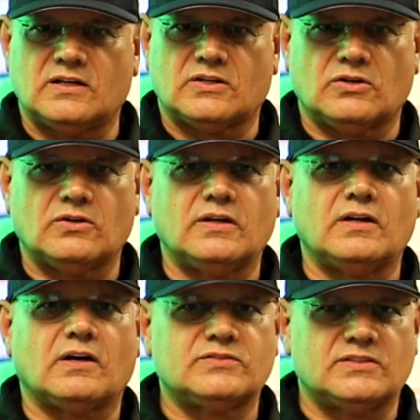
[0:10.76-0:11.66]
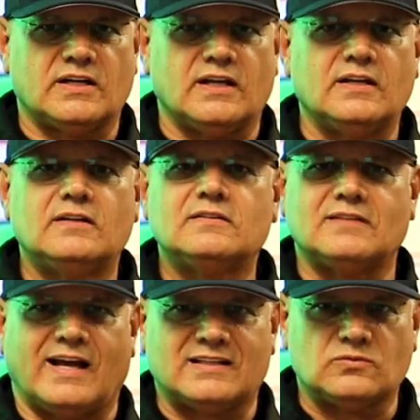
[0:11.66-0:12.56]
occurred in our city
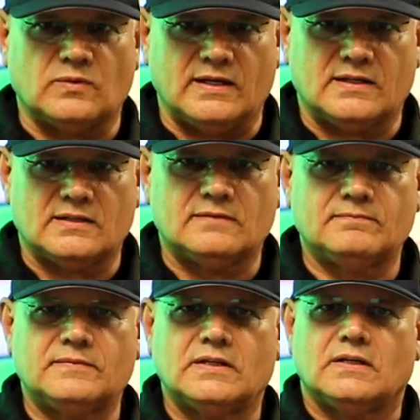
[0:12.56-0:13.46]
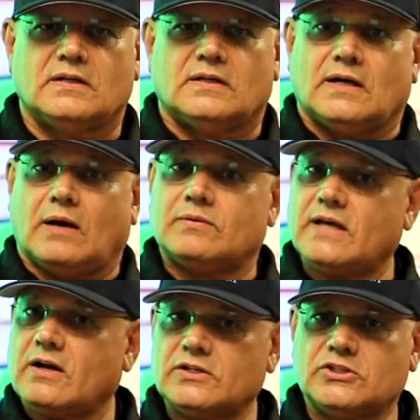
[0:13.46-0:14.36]
last week. I was
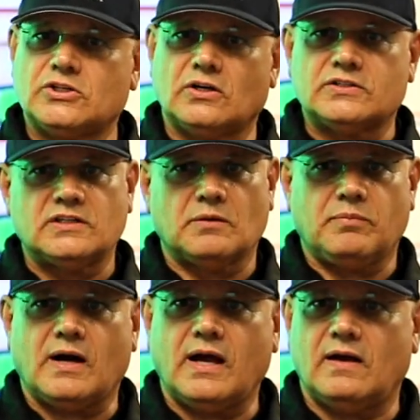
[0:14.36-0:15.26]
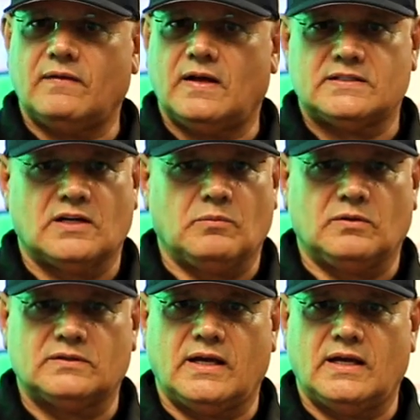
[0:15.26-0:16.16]
at our church nearby on that
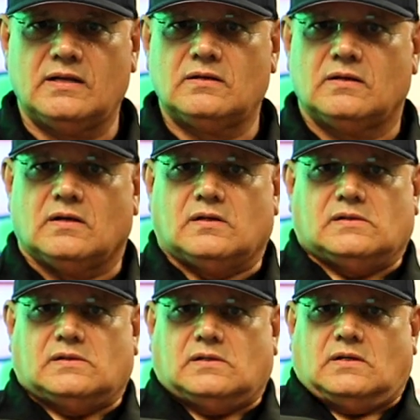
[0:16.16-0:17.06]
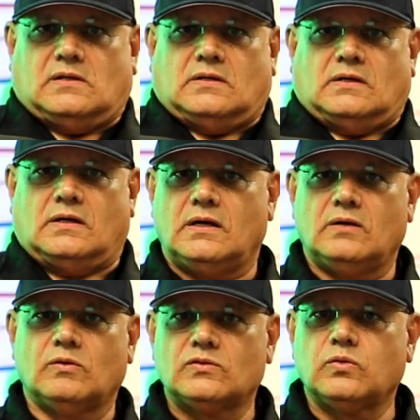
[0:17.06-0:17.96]
terrible day and
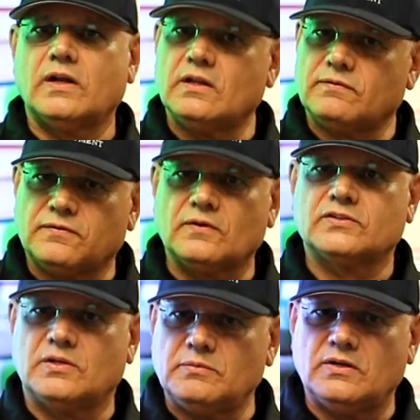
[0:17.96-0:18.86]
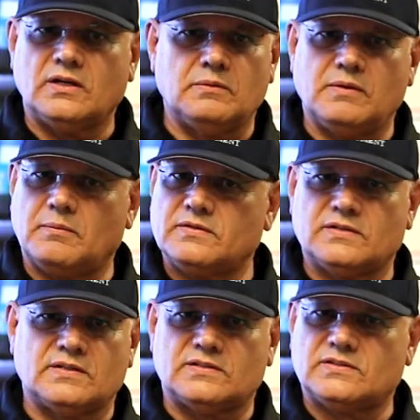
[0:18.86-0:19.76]
was one of the first community members
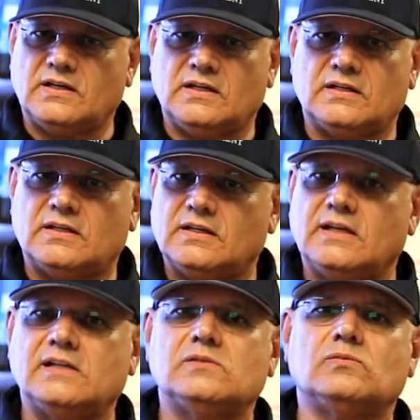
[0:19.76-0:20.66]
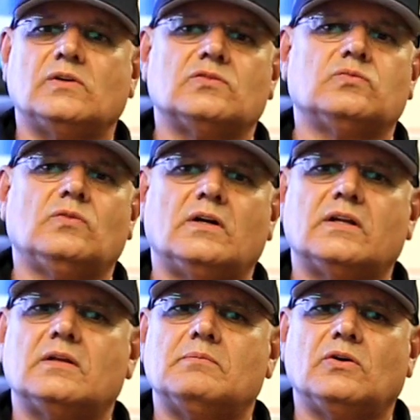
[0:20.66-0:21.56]
at the scene. It was one
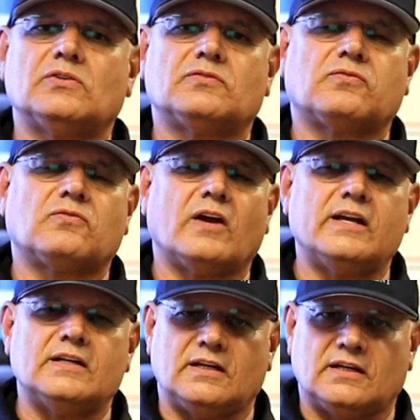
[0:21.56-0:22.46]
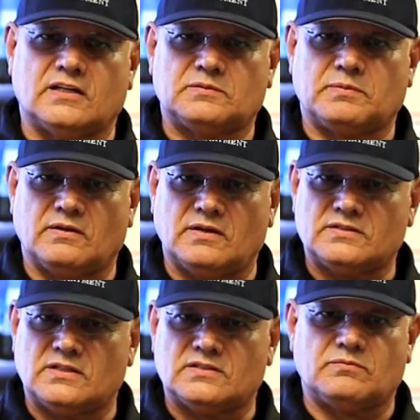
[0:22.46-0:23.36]
of the most frightening
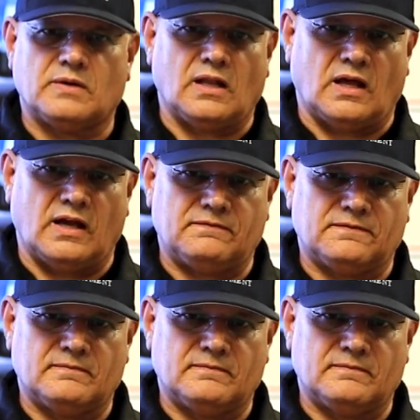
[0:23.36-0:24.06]
experiences of my life.